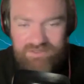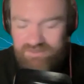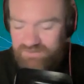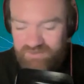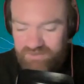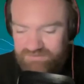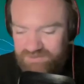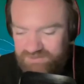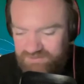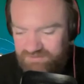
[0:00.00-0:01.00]
you've got to
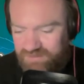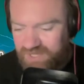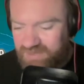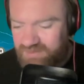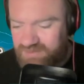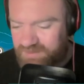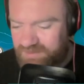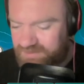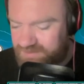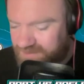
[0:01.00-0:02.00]
just play it on its
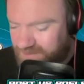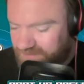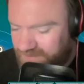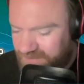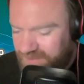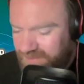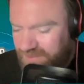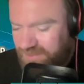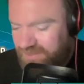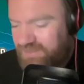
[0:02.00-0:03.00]
merits.
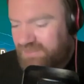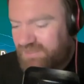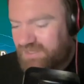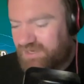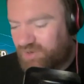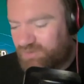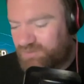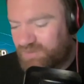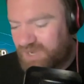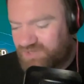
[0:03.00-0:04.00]
And a hobbled
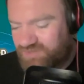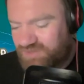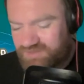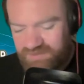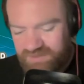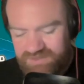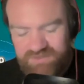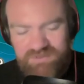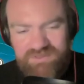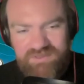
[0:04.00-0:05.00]
Marshall, I
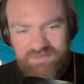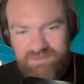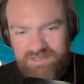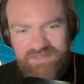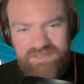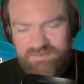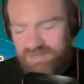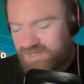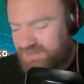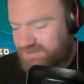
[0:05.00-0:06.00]
assume, is still a pretty decent
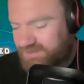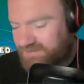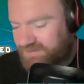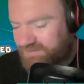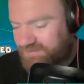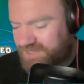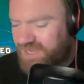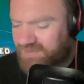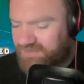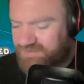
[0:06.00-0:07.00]
player. So, but
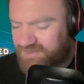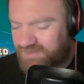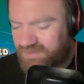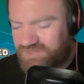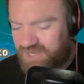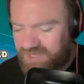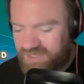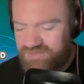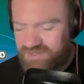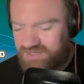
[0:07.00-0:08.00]
yeah, so
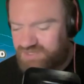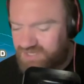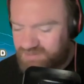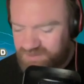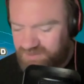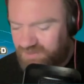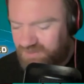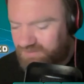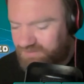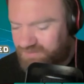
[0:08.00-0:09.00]
adjustments all
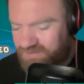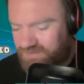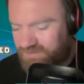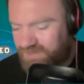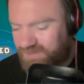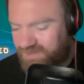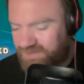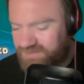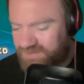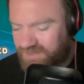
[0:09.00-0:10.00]
over the field is one of my
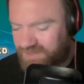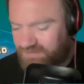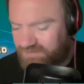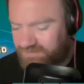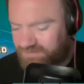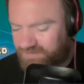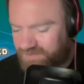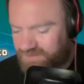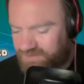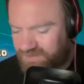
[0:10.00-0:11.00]
things
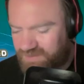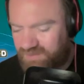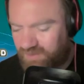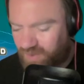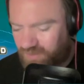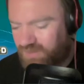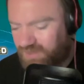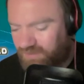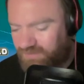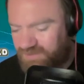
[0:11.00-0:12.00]
because there's a lot. Like
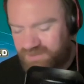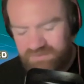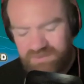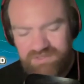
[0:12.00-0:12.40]
obviously, the